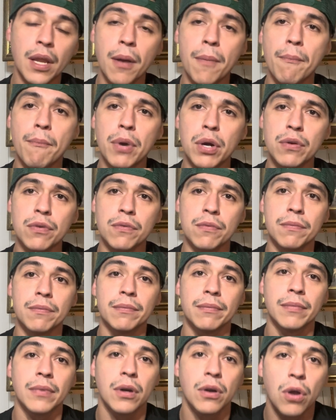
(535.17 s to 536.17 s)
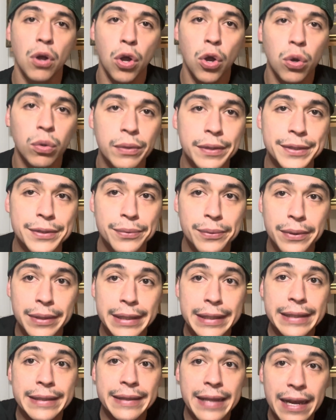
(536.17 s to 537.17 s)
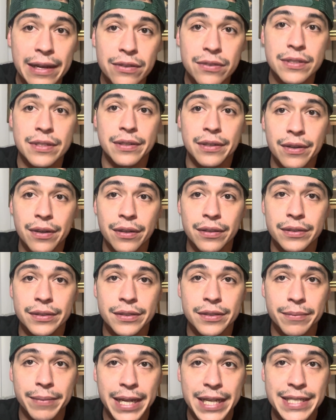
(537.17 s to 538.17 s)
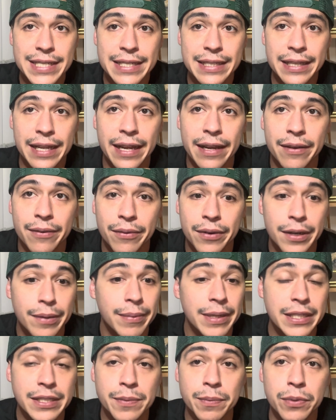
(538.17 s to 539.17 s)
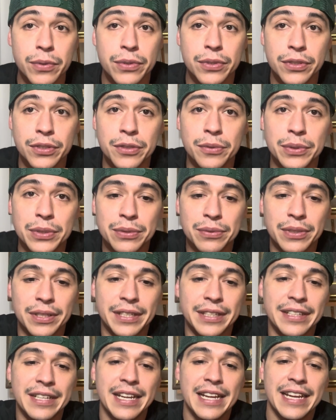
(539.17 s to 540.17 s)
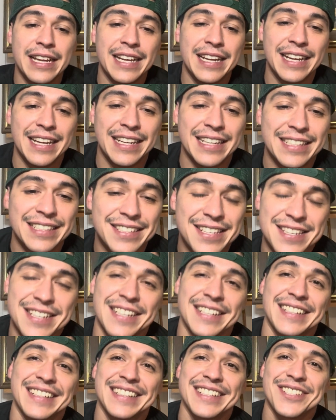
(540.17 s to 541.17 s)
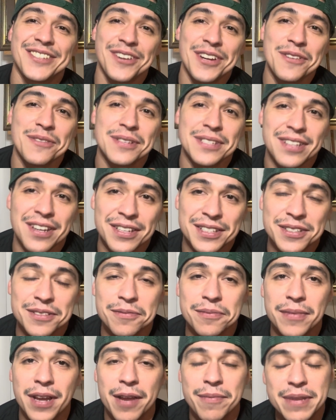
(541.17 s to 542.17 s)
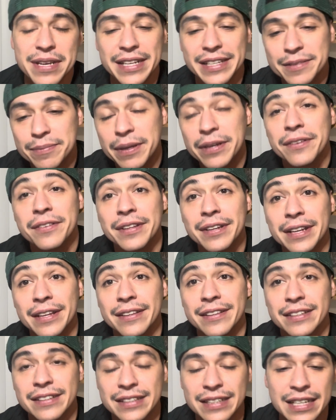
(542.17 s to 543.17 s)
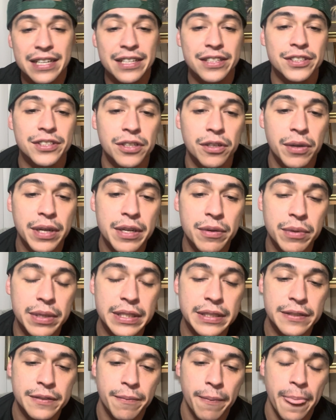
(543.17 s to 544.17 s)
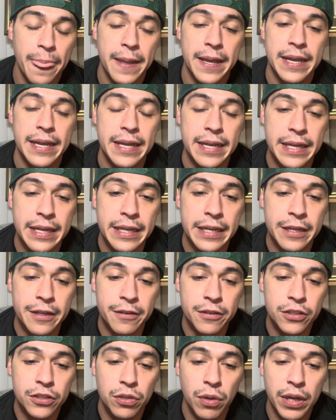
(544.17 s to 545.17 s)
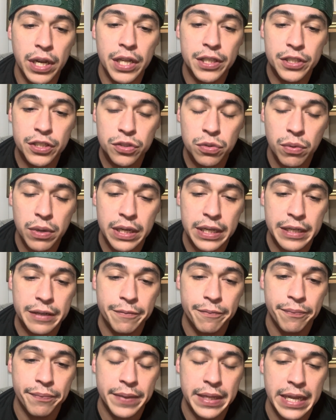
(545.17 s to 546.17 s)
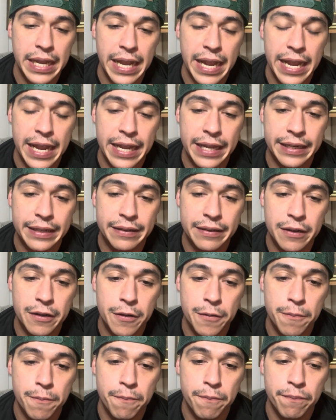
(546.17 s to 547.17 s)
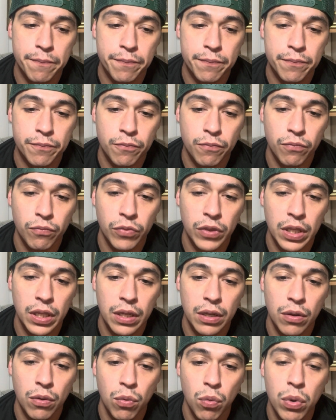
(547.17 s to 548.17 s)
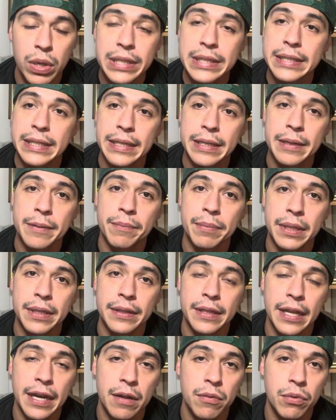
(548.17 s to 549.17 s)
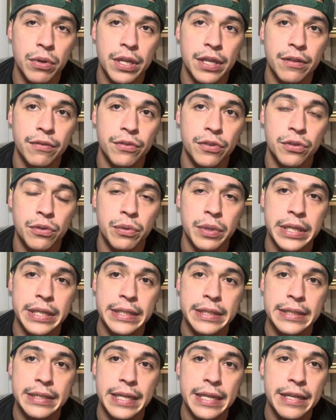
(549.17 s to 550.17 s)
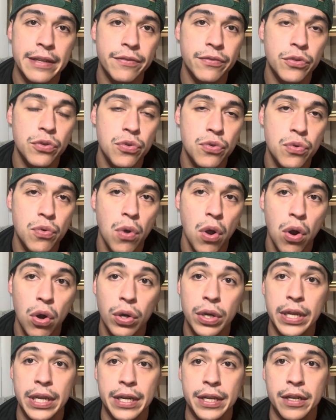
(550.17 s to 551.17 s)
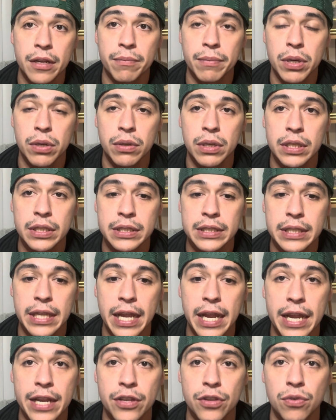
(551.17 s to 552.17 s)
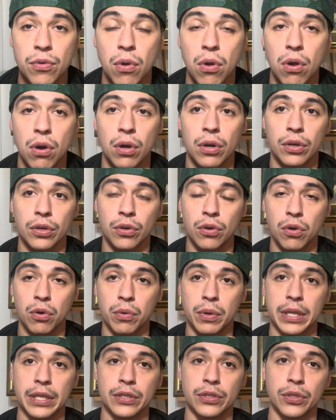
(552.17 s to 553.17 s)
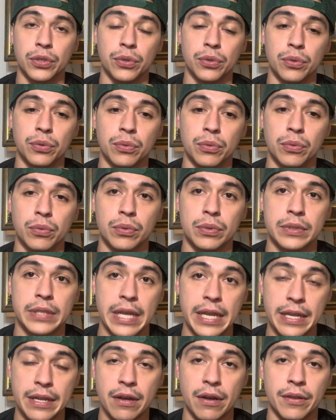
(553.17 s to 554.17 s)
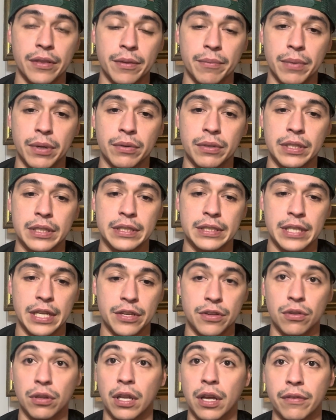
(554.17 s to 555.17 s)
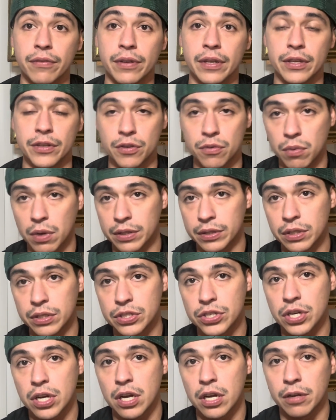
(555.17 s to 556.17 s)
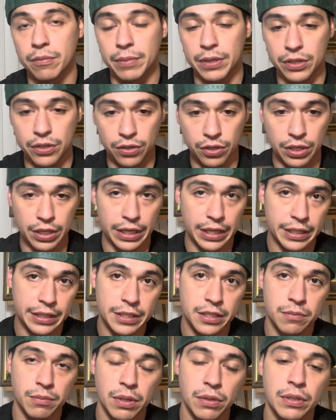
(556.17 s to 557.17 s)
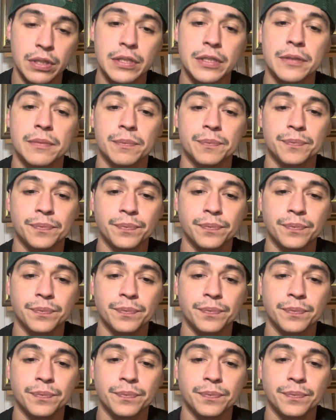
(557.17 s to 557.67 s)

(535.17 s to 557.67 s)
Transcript: Boom, only $20,000. Imagine that. What am I supposed to do with 20? Just kidding. 20 was awesome. I mean, it's better than nothing. So, anyways, so I got the 20, and one tip that I will give you is, if you are getting a bonus and you are going to take on the bonus and you love it, you want the job, and you're going to get this bonus,